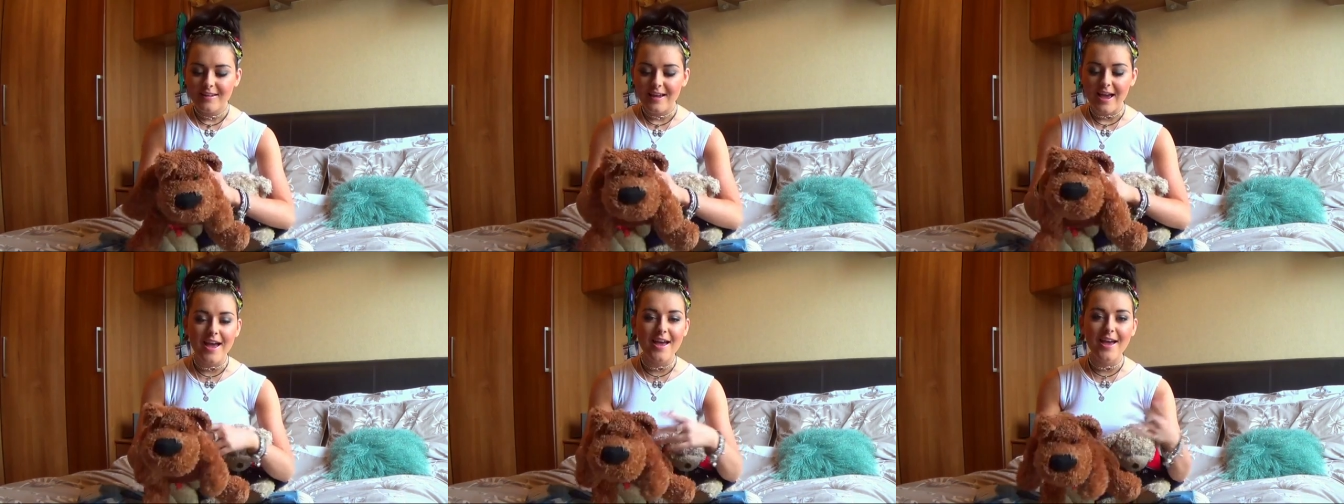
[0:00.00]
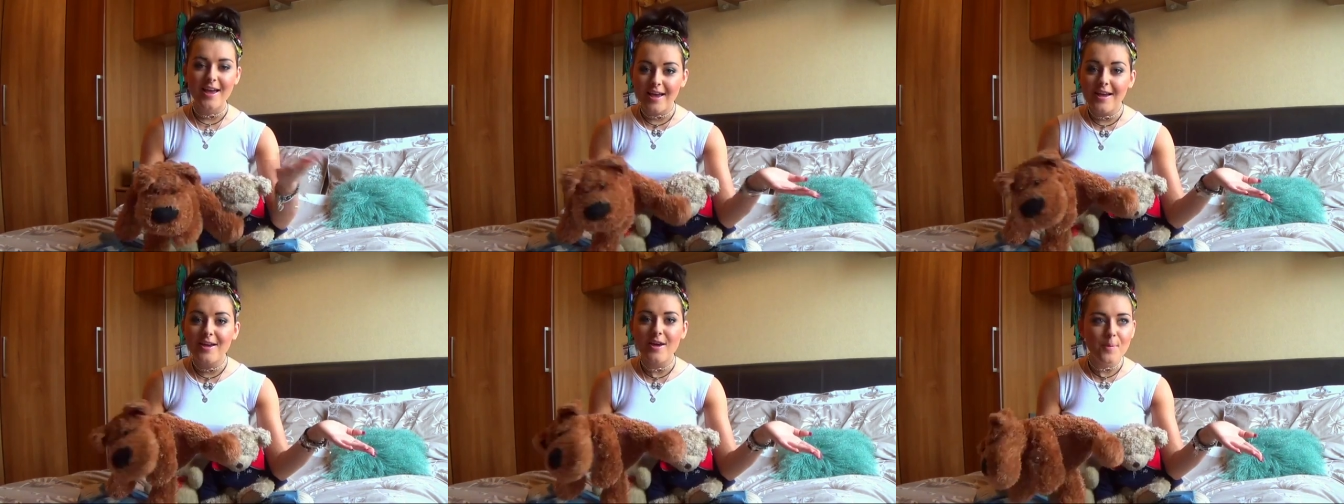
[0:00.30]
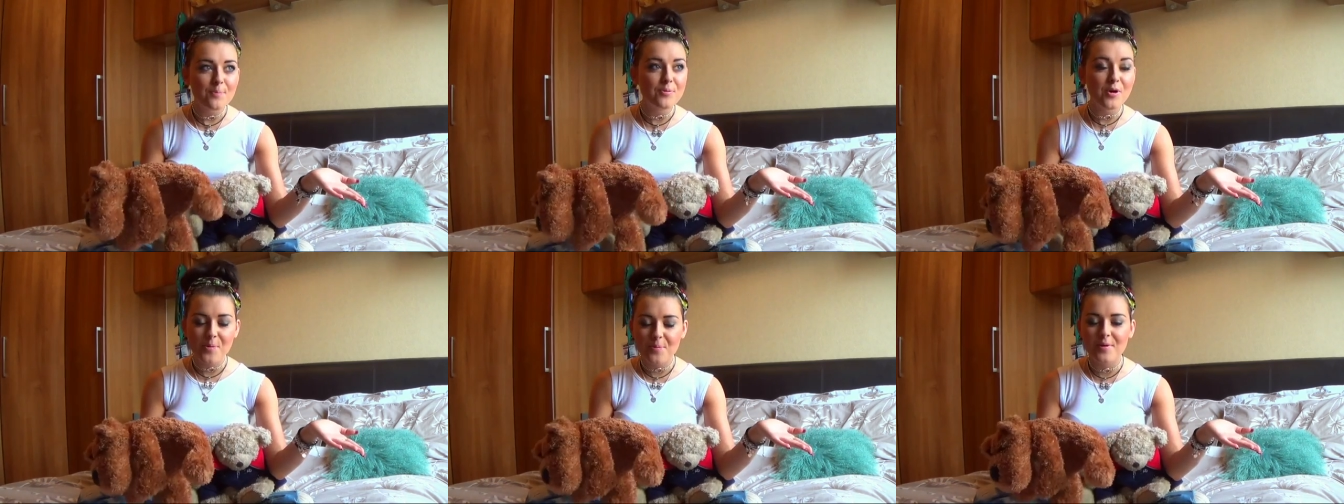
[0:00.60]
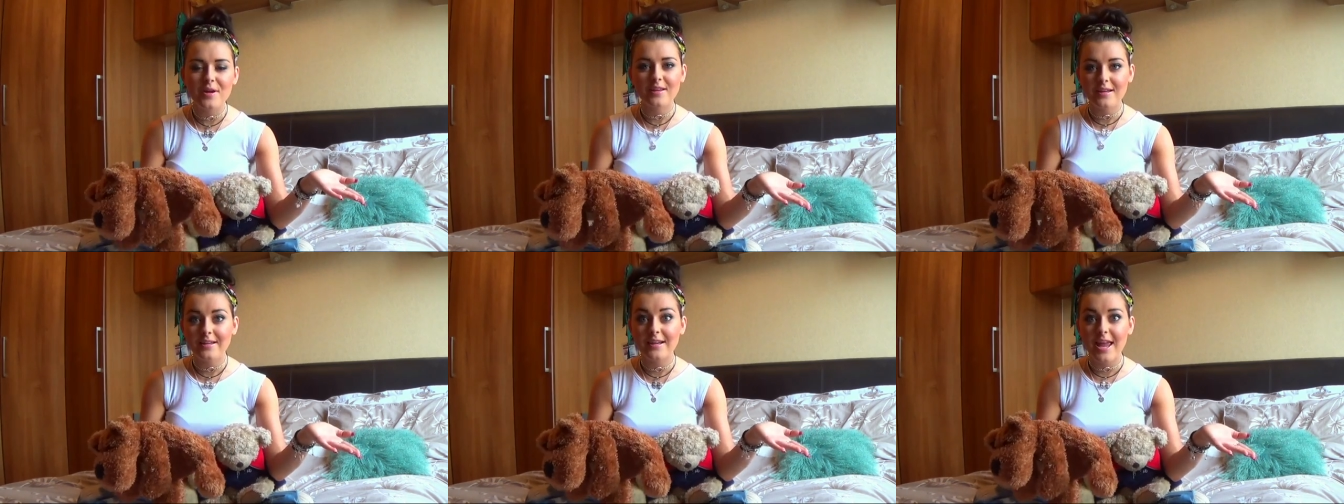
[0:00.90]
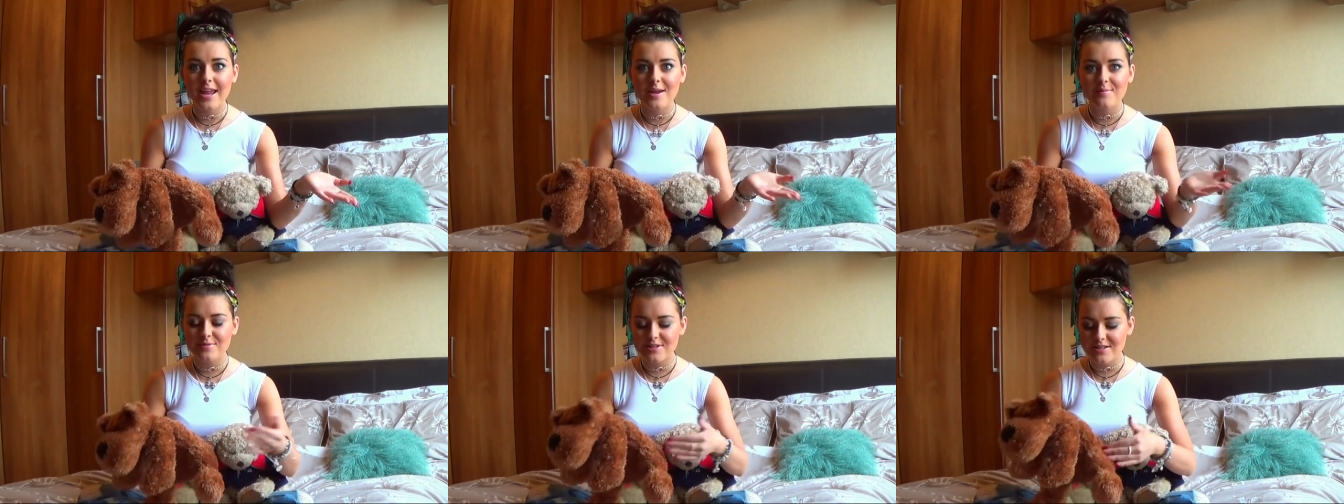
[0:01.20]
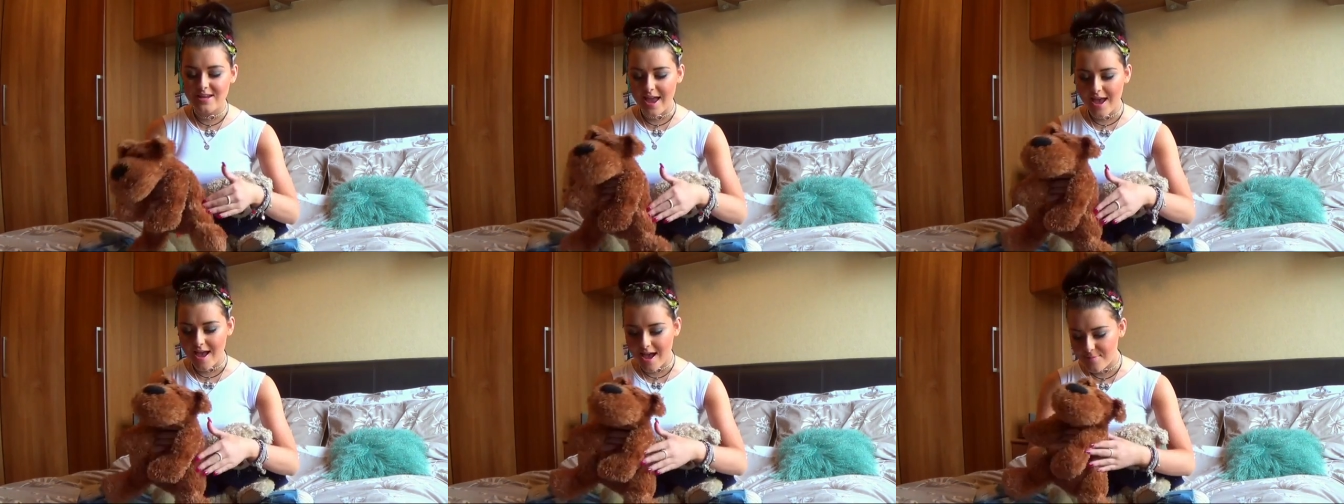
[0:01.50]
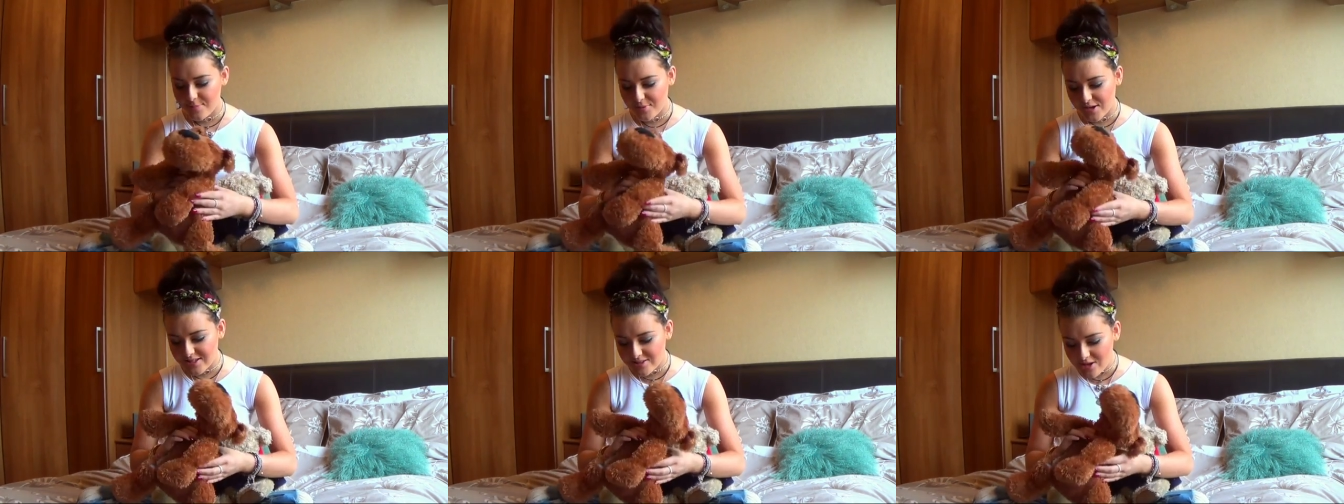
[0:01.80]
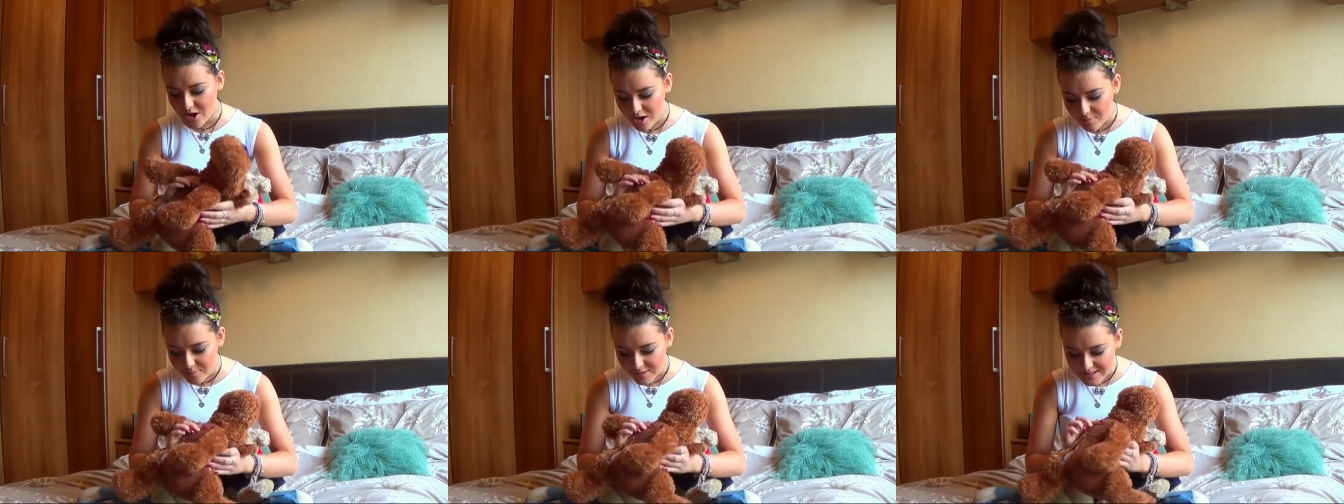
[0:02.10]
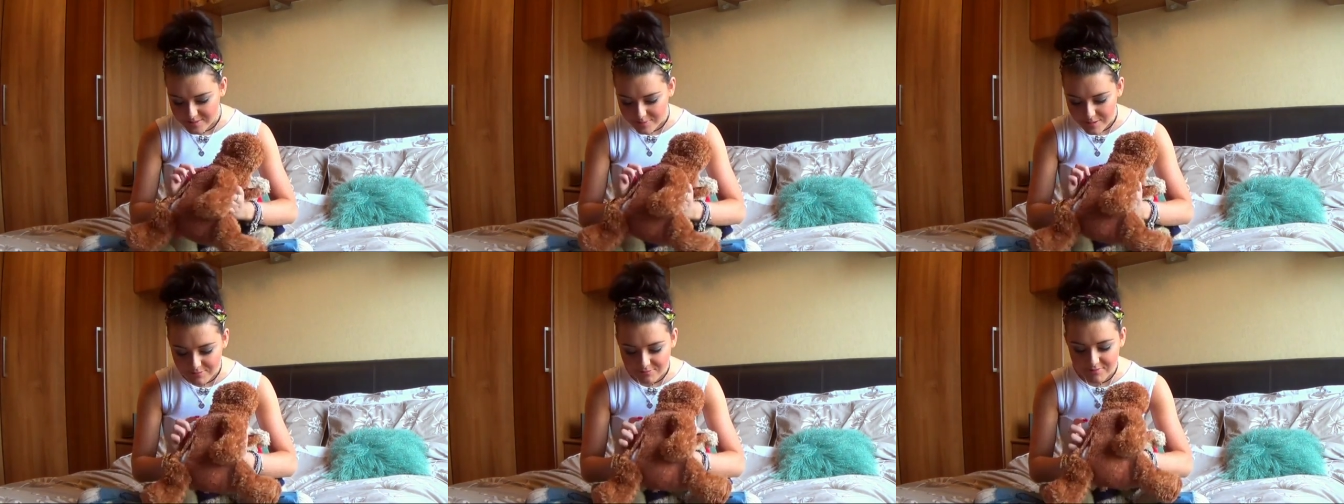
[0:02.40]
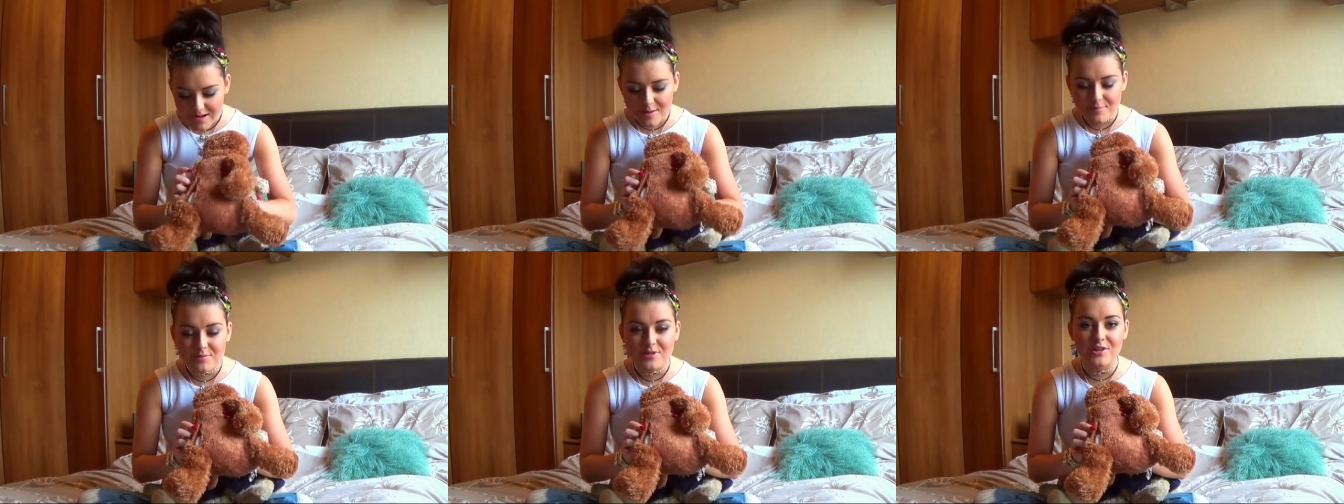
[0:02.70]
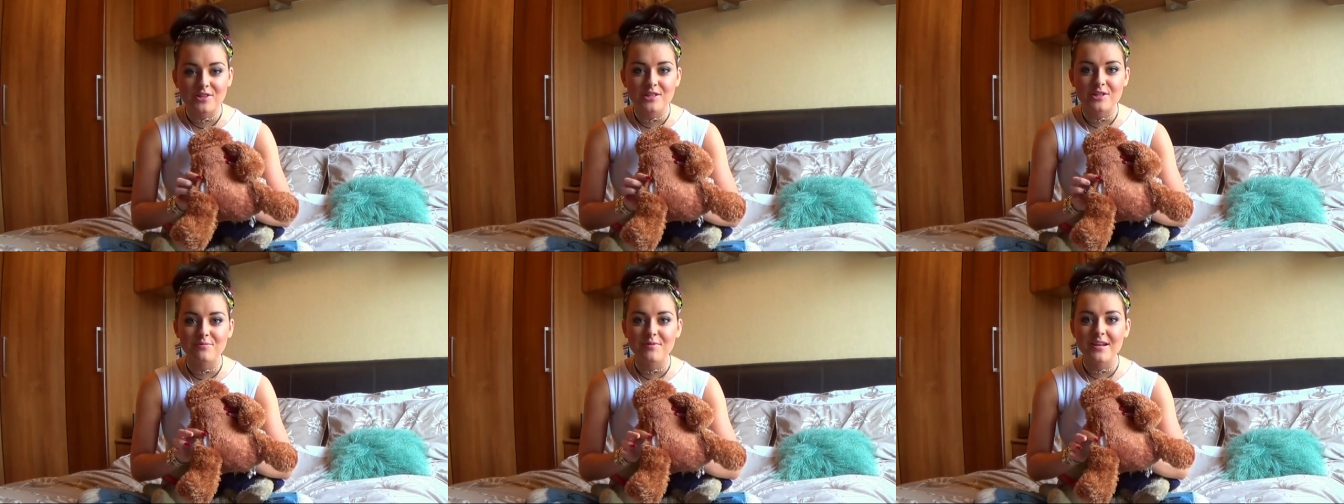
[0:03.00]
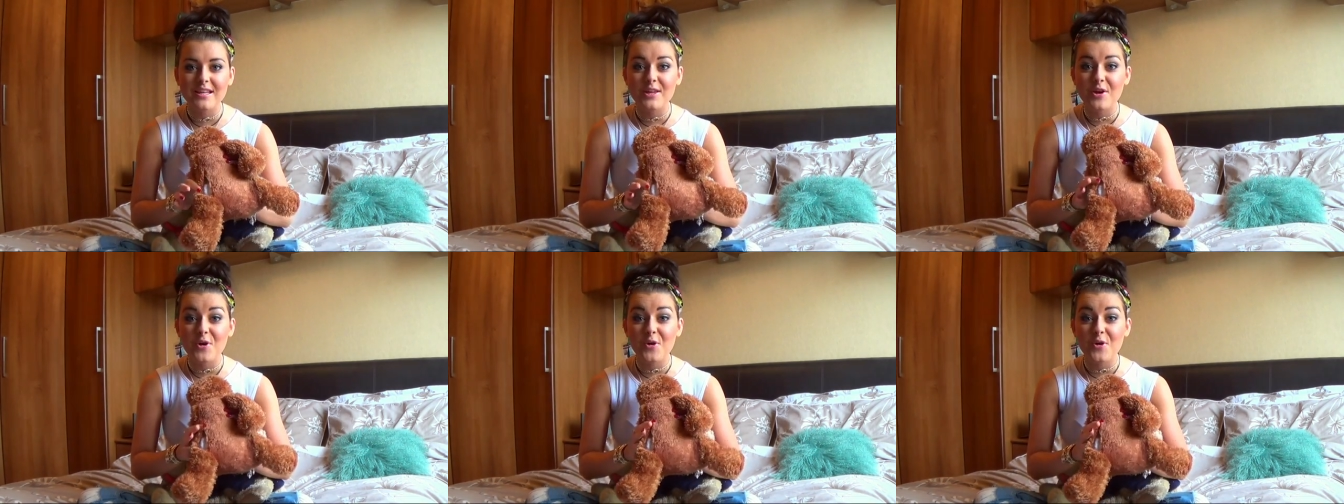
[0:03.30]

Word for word: Uh, appropriately named, yeah, but he's all but he's a bit ripped because he's really